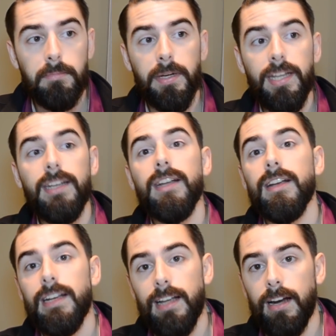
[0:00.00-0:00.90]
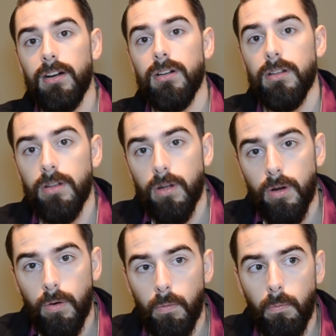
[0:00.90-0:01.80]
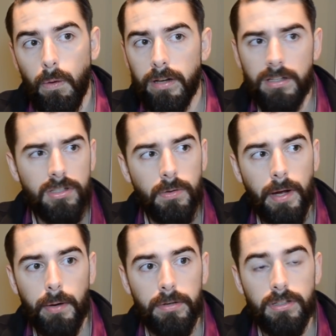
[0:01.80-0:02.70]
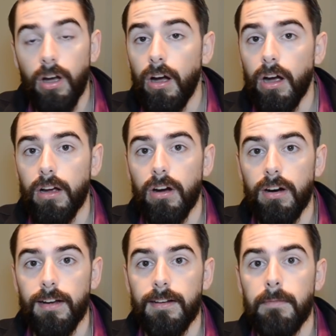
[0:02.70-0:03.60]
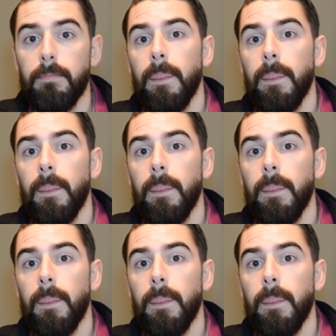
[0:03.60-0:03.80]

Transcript: But he did an entire 1 to 2 hour talk on